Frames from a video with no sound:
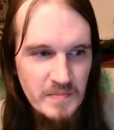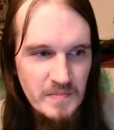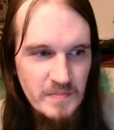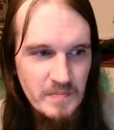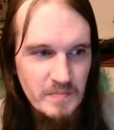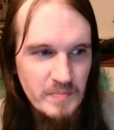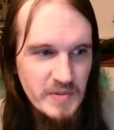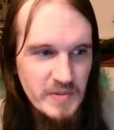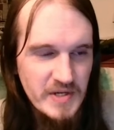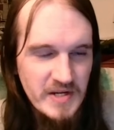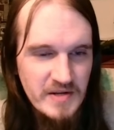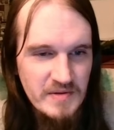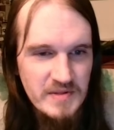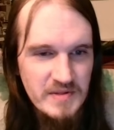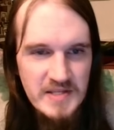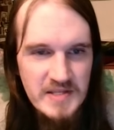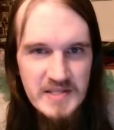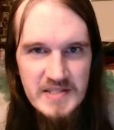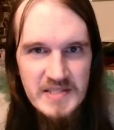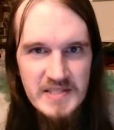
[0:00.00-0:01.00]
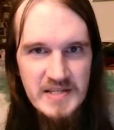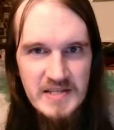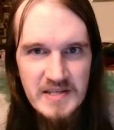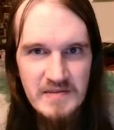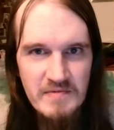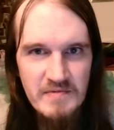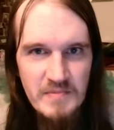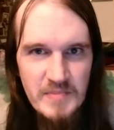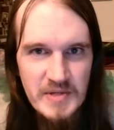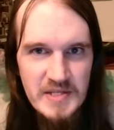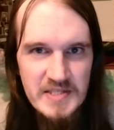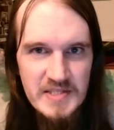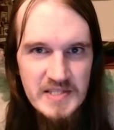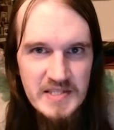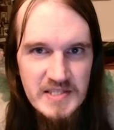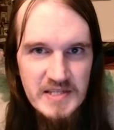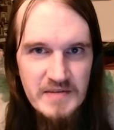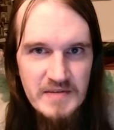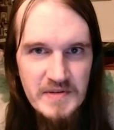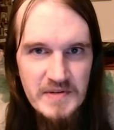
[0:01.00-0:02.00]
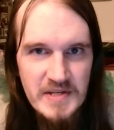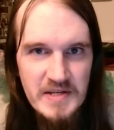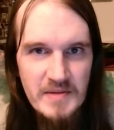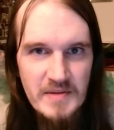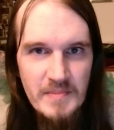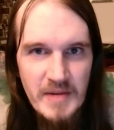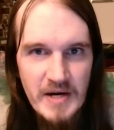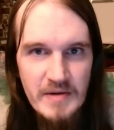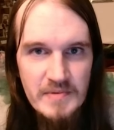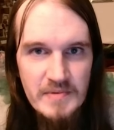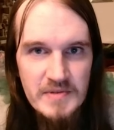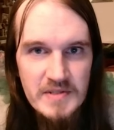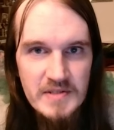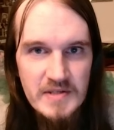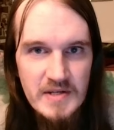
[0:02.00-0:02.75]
but I don't think it's going to even be a significant amount.